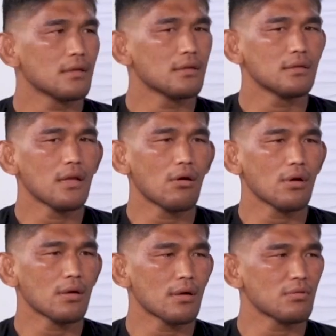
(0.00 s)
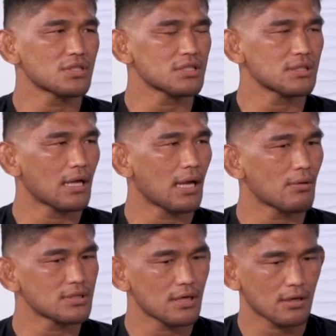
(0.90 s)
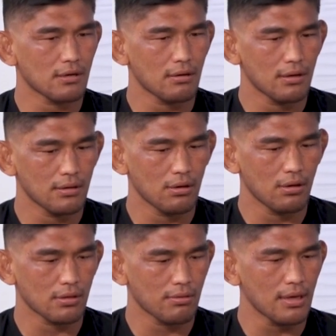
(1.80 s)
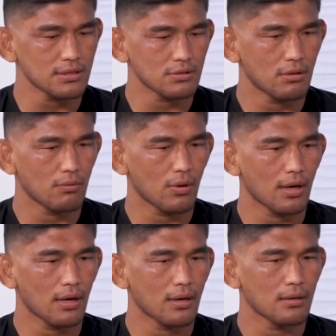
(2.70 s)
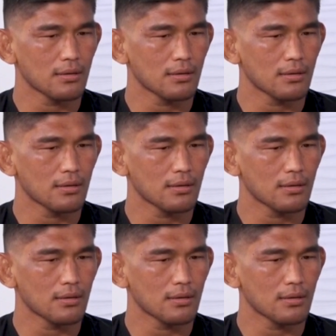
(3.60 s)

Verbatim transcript: No, it, it was just I was at a you know a crossroad where